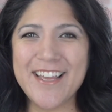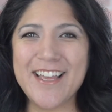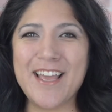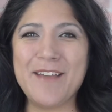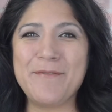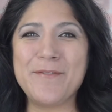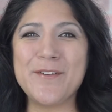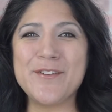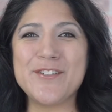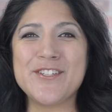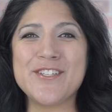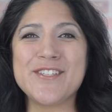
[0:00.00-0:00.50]

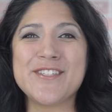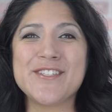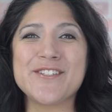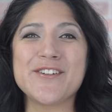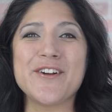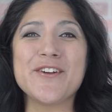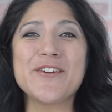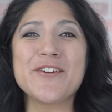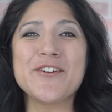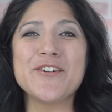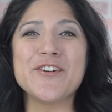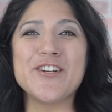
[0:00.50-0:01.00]
If you just
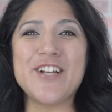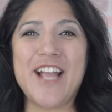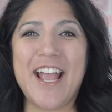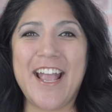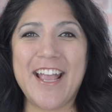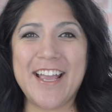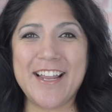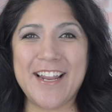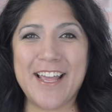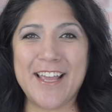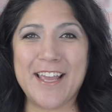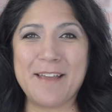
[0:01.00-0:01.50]
start
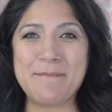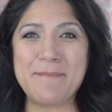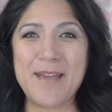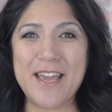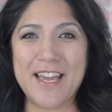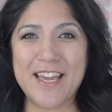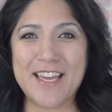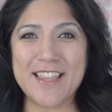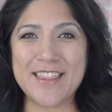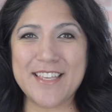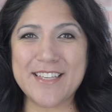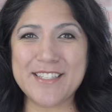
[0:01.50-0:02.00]
creating and
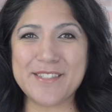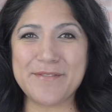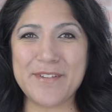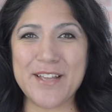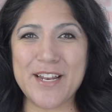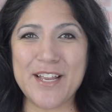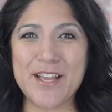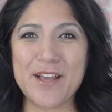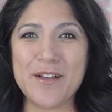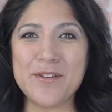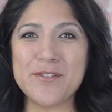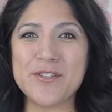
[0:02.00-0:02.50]
making these
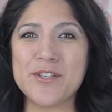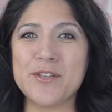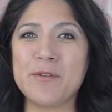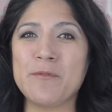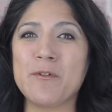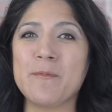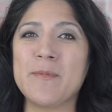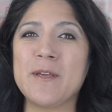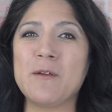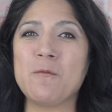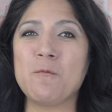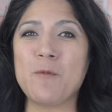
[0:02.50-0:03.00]
videos, you
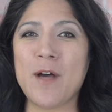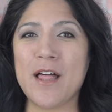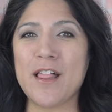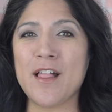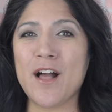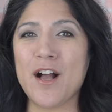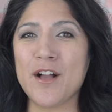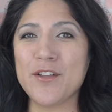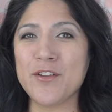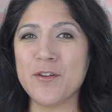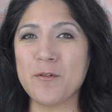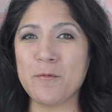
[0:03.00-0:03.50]
will be well
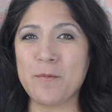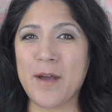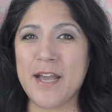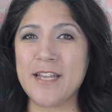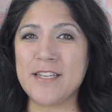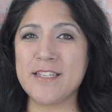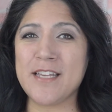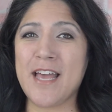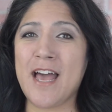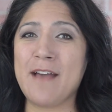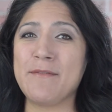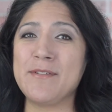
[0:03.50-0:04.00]
on your
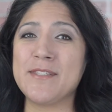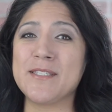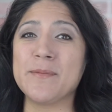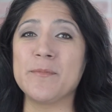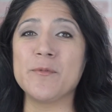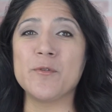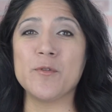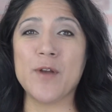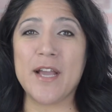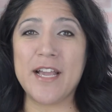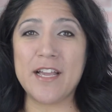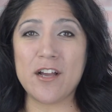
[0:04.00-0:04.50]
way to having
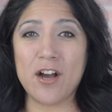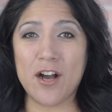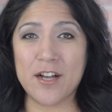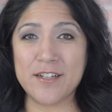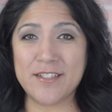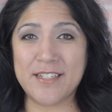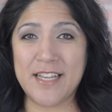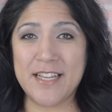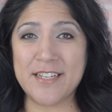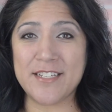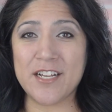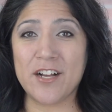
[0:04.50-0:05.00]
some great
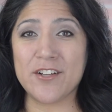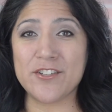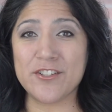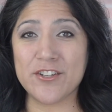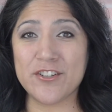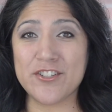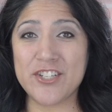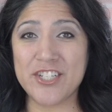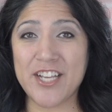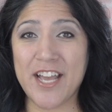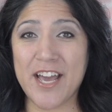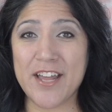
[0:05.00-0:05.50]
content on
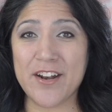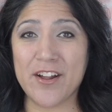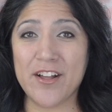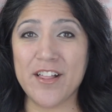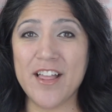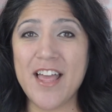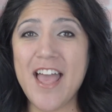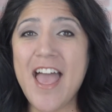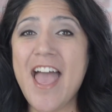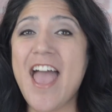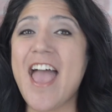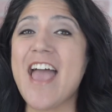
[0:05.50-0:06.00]
your
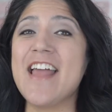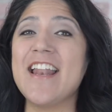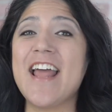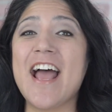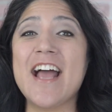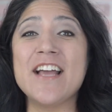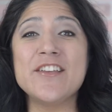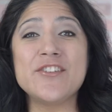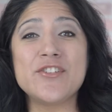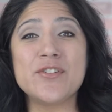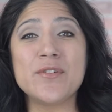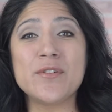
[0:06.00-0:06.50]
channel. And
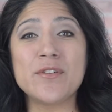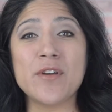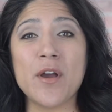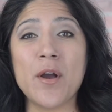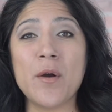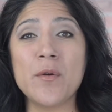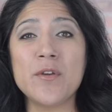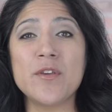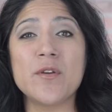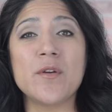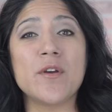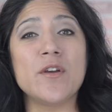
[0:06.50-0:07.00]
as you
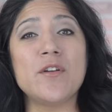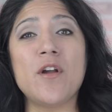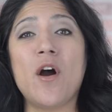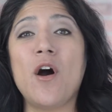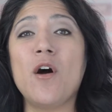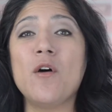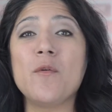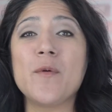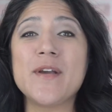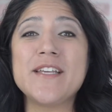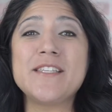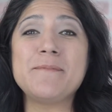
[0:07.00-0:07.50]
go, you can
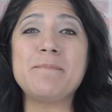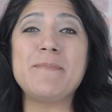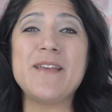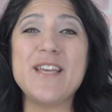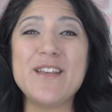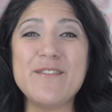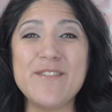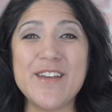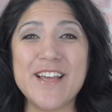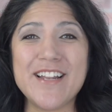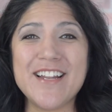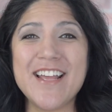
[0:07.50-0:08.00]
always
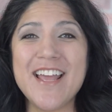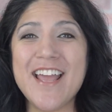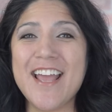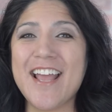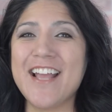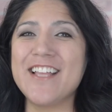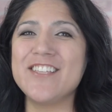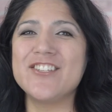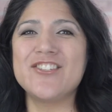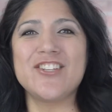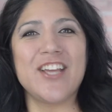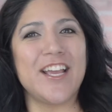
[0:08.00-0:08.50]
pivot
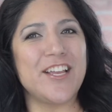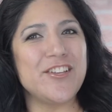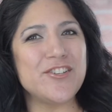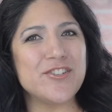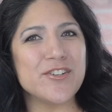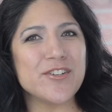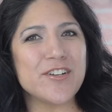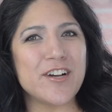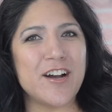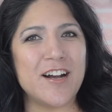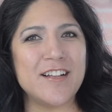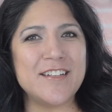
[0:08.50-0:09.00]
and
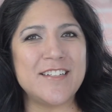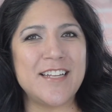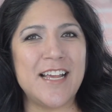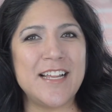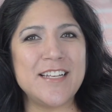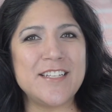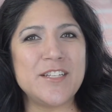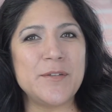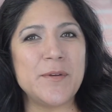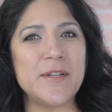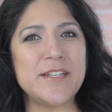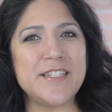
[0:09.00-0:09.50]
change your
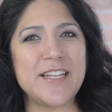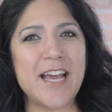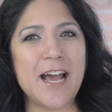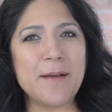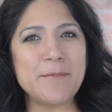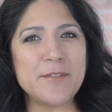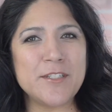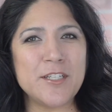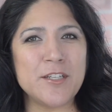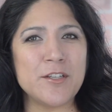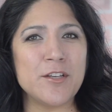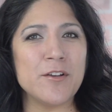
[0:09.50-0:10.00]
content to
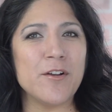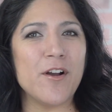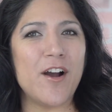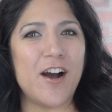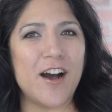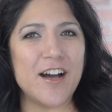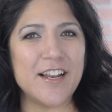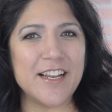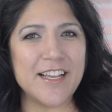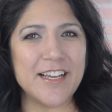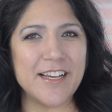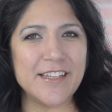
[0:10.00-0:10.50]
adapt to your
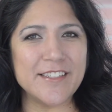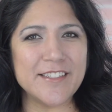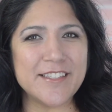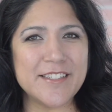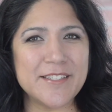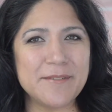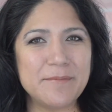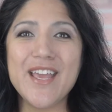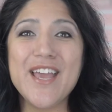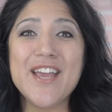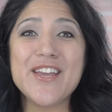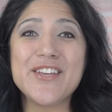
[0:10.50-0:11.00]

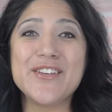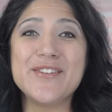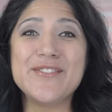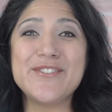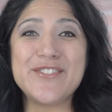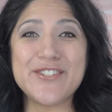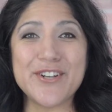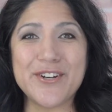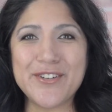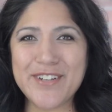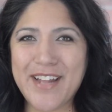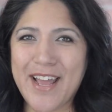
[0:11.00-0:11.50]
audience. You
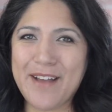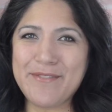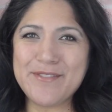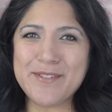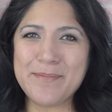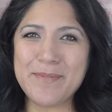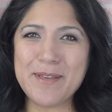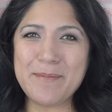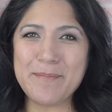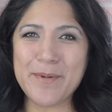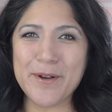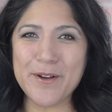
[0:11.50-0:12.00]
don't have
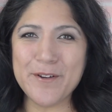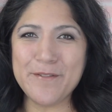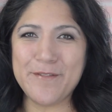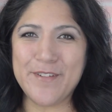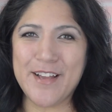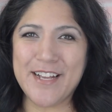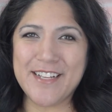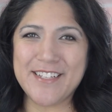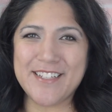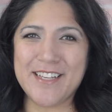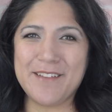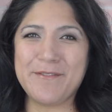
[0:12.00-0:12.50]
to be
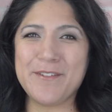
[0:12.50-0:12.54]
perfect.